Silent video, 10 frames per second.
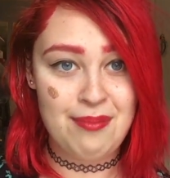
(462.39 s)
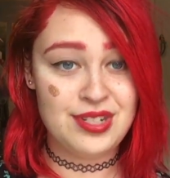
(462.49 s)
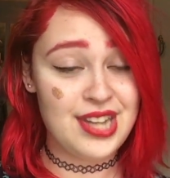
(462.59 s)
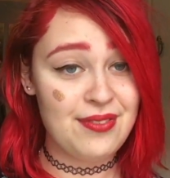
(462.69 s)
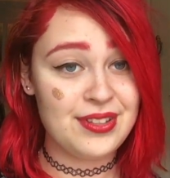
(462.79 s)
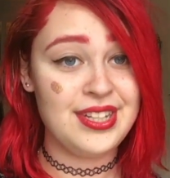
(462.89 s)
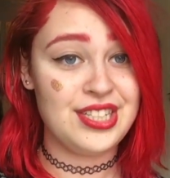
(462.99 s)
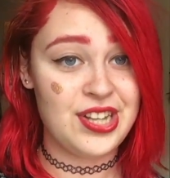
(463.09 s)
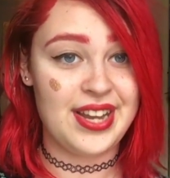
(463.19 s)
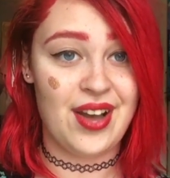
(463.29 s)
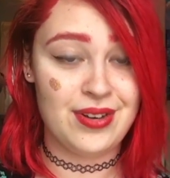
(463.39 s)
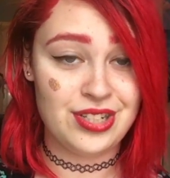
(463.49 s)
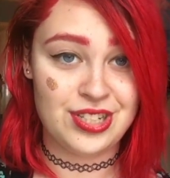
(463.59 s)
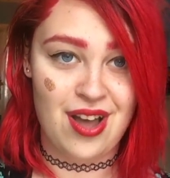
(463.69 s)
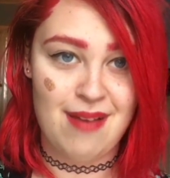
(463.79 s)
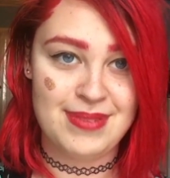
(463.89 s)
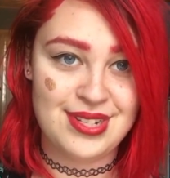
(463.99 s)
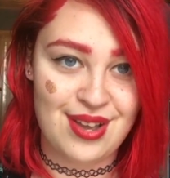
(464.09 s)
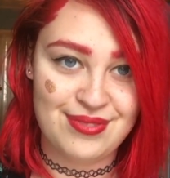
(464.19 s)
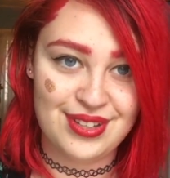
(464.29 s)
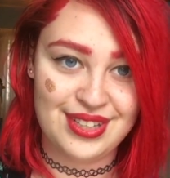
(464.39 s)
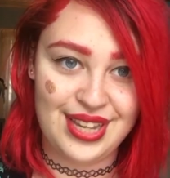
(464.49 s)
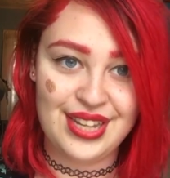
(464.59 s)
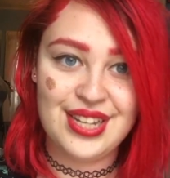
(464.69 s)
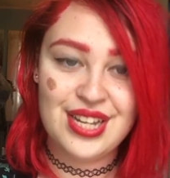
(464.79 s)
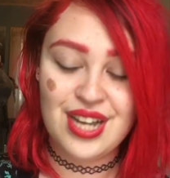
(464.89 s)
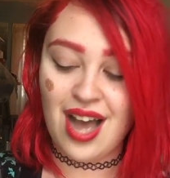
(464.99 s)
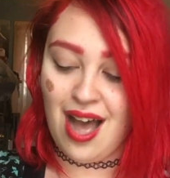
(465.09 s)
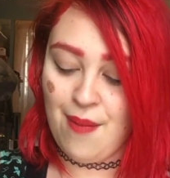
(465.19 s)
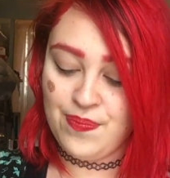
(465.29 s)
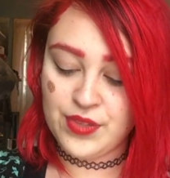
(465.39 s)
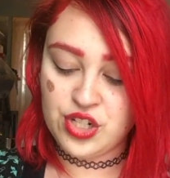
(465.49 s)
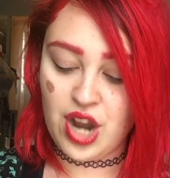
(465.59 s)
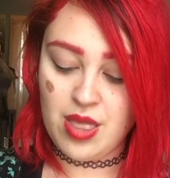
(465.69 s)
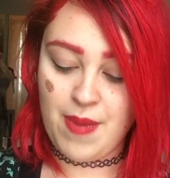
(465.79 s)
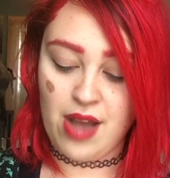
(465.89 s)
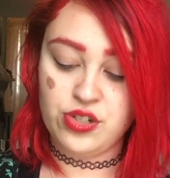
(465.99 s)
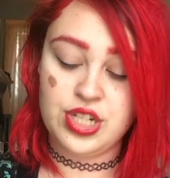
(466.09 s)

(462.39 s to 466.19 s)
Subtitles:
Definitely check out her shop and definitely try them out.